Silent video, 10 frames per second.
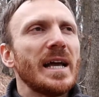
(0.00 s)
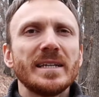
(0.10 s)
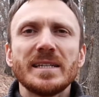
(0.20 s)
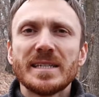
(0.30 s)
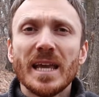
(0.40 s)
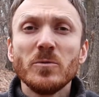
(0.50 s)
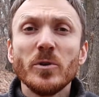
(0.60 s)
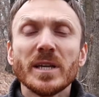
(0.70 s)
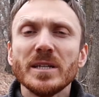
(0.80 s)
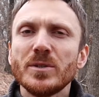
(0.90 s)
And the same
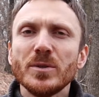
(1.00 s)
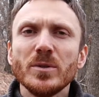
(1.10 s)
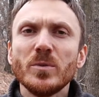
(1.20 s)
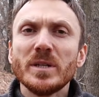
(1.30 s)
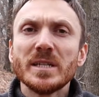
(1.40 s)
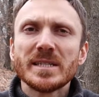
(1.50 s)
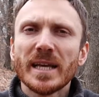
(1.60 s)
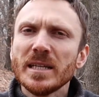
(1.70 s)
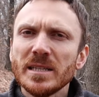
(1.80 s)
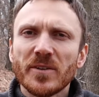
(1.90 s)
we can do with the
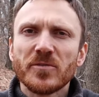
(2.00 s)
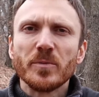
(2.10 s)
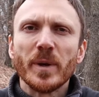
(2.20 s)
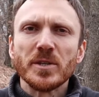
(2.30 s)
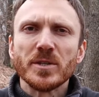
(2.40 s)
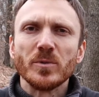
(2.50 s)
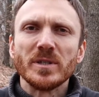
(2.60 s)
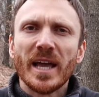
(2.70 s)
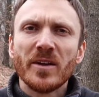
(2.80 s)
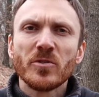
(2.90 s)
second affirmation,
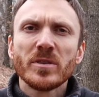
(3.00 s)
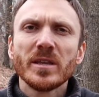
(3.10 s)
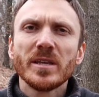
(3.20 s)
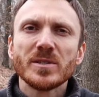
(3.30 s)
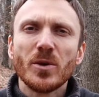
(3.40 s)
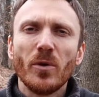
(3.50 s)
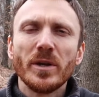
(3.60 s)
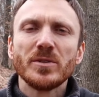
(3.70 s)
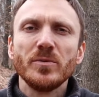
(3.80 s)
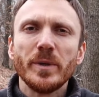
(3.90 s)
with everything is
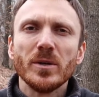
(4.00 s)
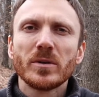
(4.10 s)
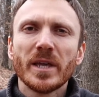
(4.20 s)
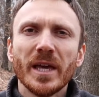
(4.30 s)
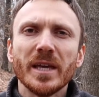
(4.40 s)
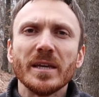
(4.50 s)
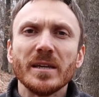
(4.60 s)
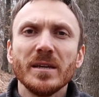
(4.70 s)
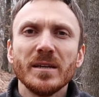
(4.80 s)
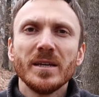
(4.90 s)
going to be okay.
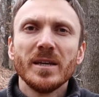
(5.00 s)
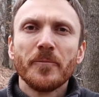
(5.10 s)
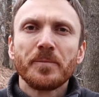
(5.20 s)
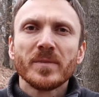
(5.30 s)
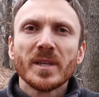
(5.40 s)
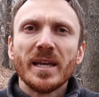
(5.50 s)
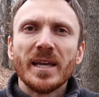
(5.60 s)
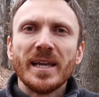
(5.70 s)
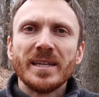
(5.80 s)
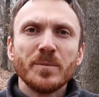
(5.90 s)

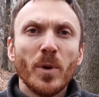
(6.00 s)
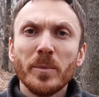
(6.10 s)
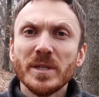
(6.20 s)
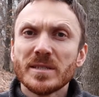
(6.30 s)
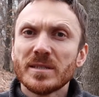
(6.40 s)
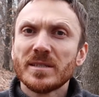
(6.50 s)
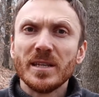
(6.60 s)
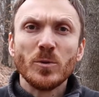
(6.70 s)
In the moments